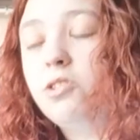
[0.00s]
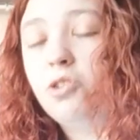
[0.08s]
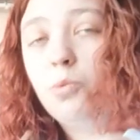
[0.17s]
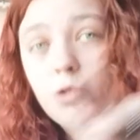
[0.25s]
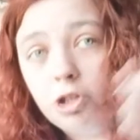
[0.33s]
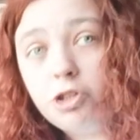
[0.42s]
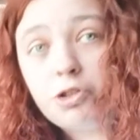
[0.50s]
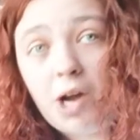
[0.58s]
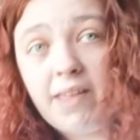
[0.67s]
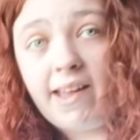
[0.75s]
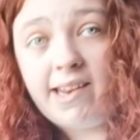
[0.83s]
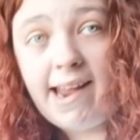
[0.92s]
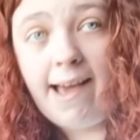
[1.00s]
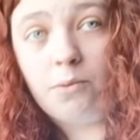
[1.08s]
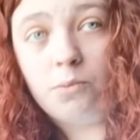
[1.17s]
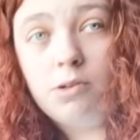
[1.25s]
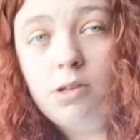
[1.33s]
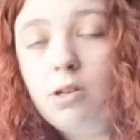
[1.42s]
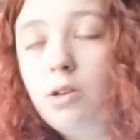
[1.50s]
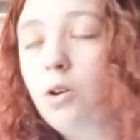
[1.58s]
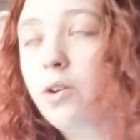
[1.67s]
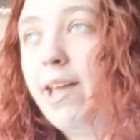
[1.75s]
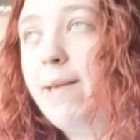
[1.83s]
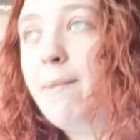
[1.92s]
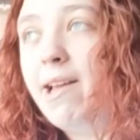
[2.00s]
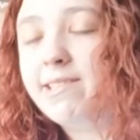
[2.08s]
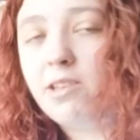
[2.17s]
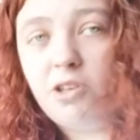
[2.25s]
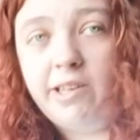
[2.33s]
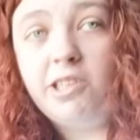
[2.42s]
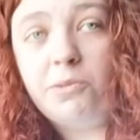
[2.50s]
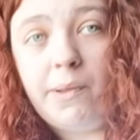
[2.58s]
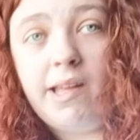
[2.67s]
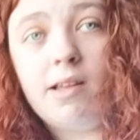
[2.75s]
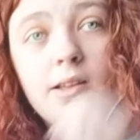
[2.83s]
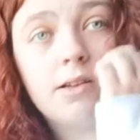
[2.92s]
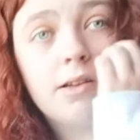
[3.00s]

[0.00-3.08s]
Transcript: So we're going to try that now. Okay, it might sound a little bit